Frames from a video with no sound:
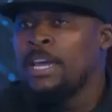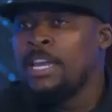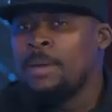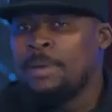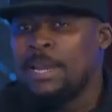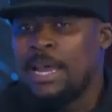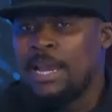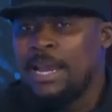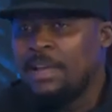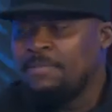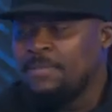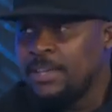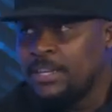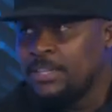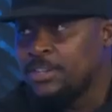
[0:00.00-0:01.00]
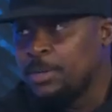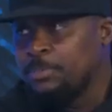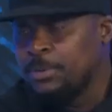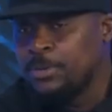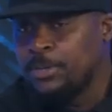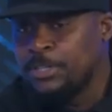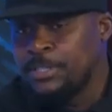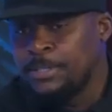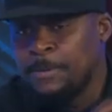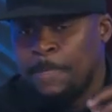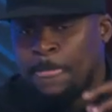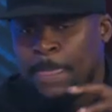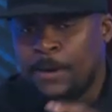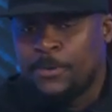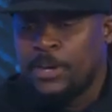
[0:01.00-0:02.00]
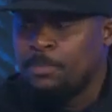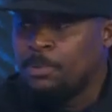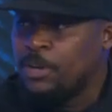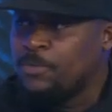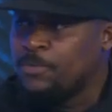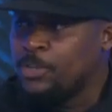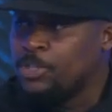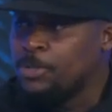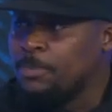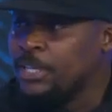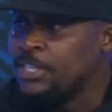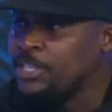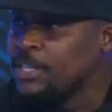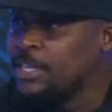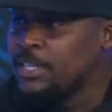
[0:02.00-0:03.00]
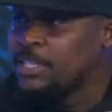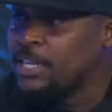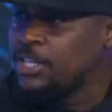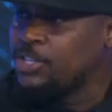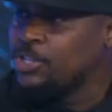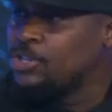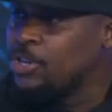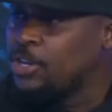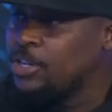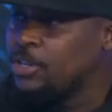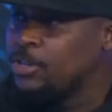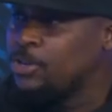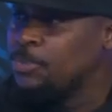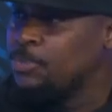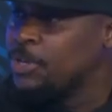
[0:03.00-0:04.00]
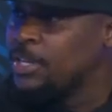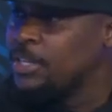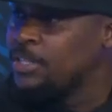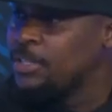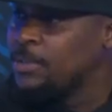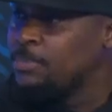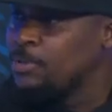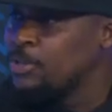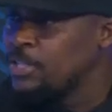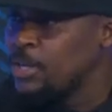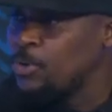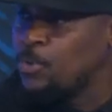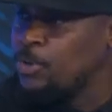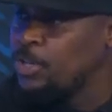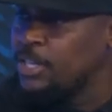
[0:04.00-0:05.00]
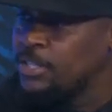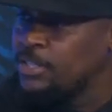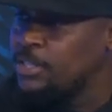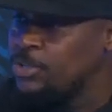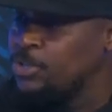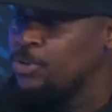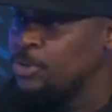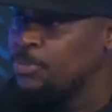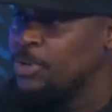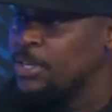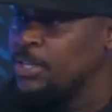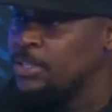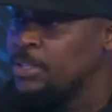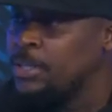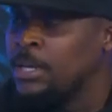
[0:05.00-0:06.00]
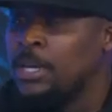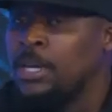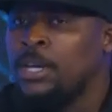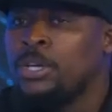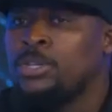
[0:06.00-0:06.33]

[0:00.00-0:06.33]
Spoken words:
And I love that, right? Because a great part of what you're mentioning touches on community, because that audience is your community. Yeah.